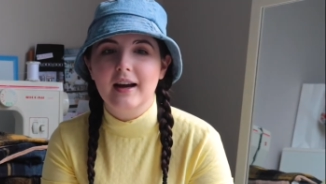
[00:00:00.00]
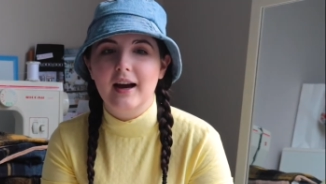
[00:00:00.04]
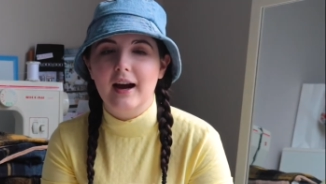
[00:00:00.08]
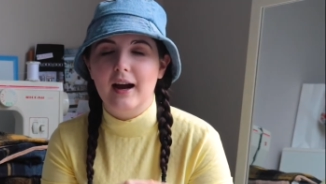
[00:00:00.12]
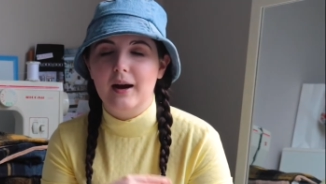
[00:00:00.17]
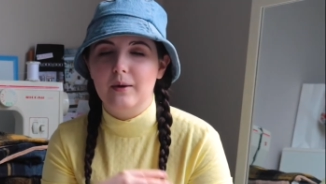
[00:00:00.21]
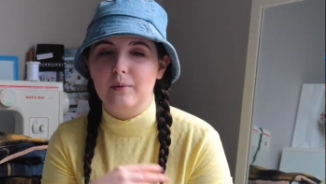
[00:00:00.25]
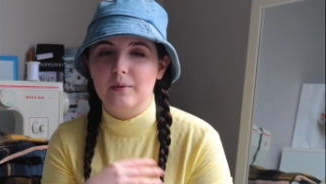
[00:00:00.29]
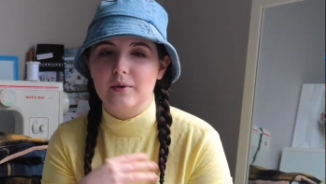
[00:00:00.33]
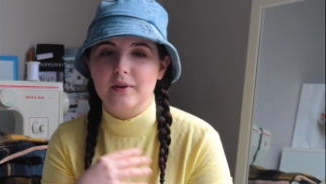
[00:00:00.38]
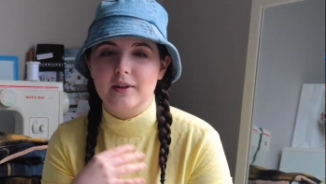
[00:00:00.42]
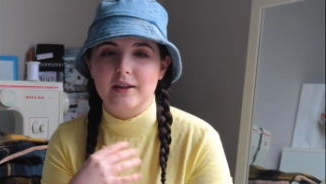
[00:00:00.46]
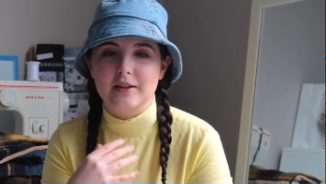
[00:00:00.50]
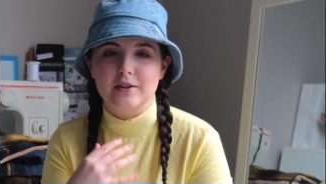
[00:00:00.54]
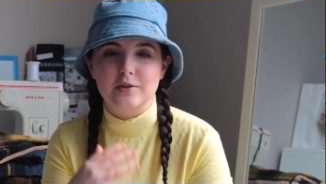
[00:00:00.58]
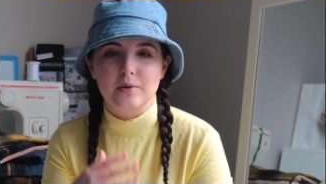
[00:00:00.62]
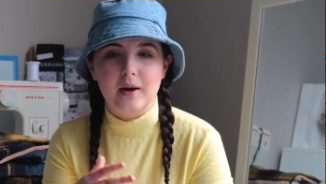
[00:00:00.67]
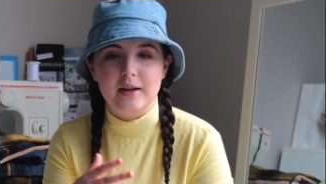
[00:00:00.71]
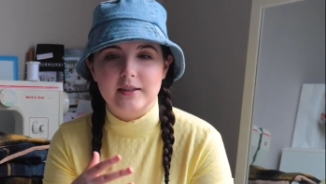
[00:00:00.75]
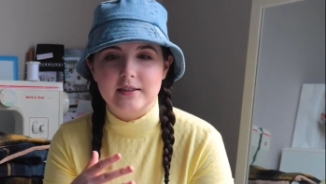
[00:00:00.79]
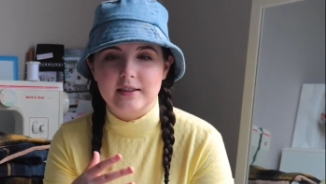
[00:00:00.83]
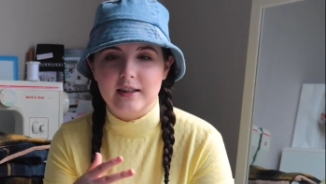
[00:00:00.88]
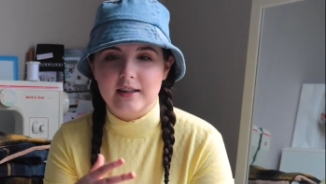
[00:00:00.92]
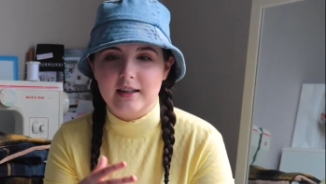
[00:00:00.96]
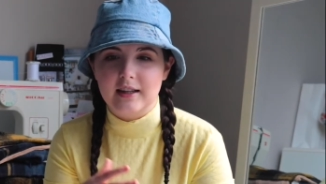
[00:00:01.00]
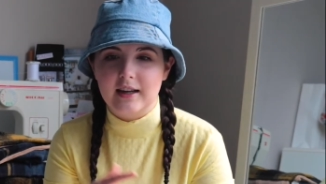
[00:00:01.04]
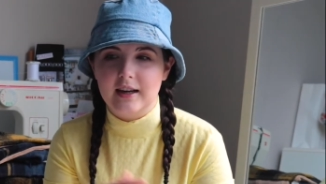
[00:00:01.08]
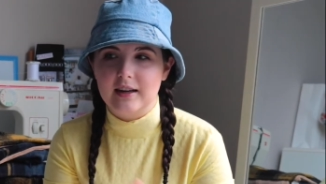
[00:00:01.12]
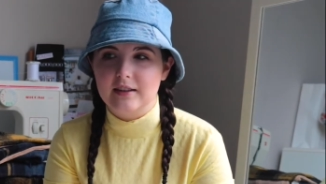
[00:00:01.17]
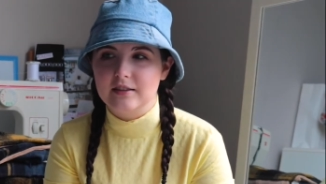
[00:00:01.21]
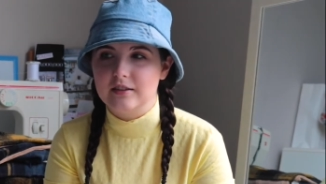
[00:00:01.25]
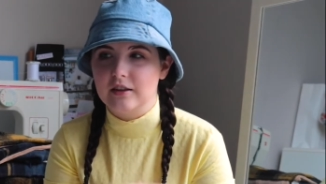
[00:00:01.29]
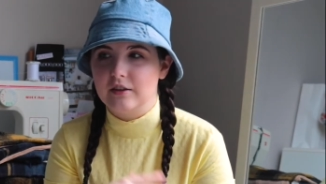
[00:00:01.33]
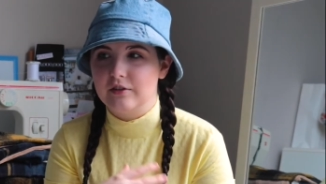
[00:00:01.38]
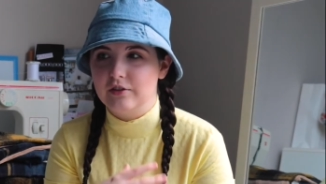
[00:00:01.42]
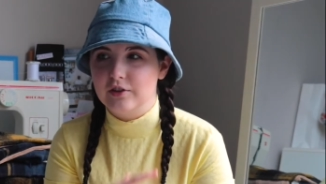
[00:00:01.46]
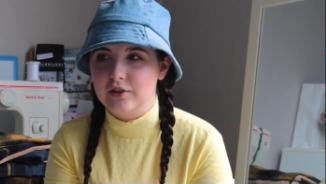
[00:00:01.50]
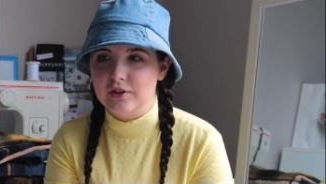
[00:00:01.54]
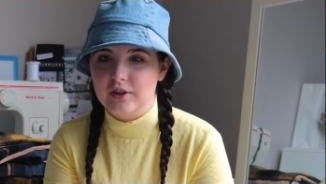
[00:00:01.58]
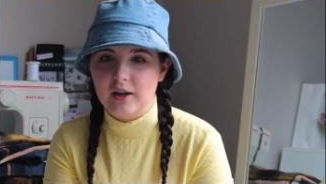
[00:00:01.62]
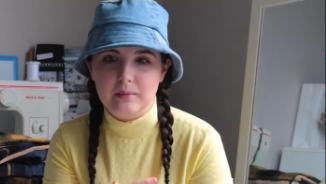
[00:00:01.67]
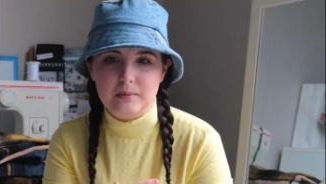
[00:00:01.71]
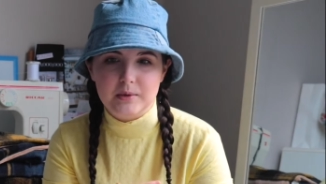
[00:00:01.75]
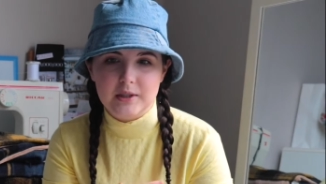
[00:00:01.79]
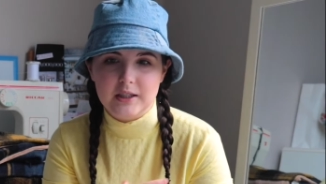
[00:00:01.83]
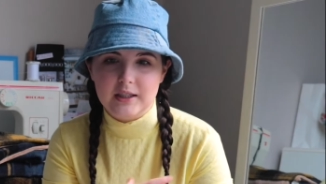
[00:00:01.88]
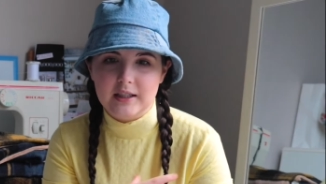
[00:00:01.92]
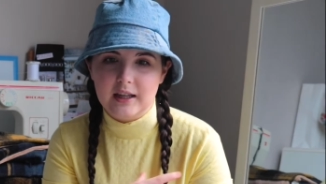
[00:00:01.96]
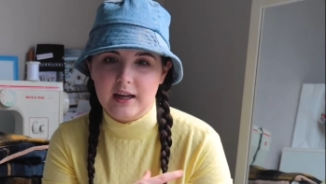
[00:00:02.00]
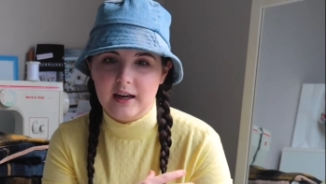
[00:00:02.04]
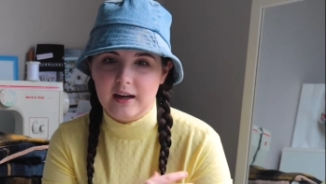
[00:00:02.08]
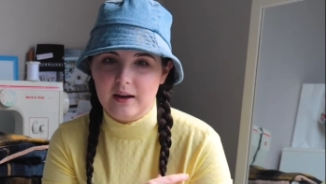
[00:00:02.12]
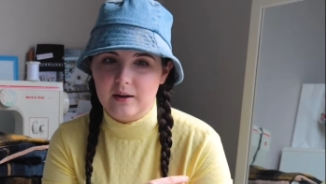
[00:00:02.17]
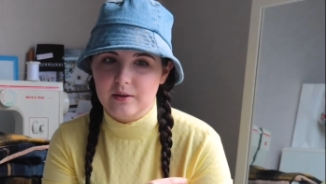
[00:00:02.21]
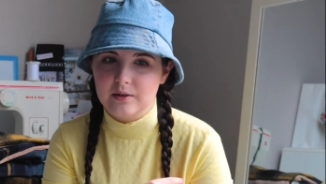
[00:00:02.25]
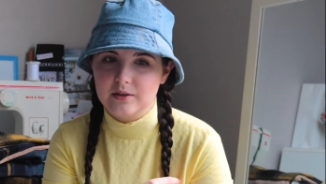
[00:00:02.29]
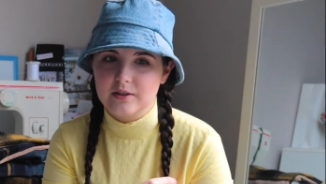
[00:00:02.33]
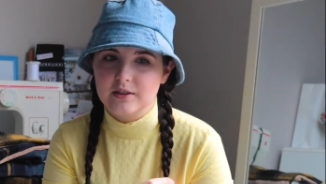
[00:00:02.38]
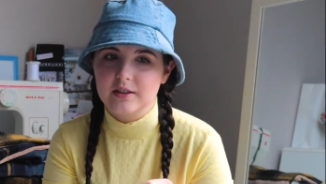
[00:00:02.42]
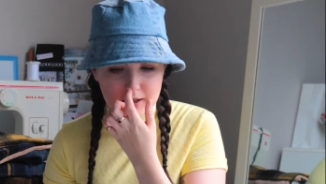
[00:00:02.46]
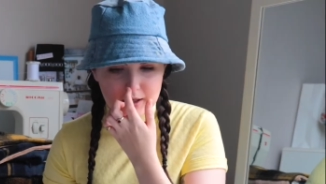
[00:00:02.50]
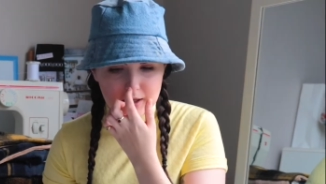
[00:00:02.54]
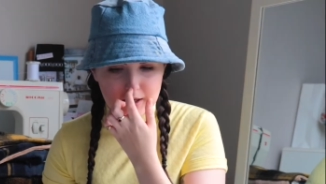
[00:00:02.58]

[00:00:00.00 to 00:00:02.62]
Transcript: I wore it like twice out of the house, a few times in the house.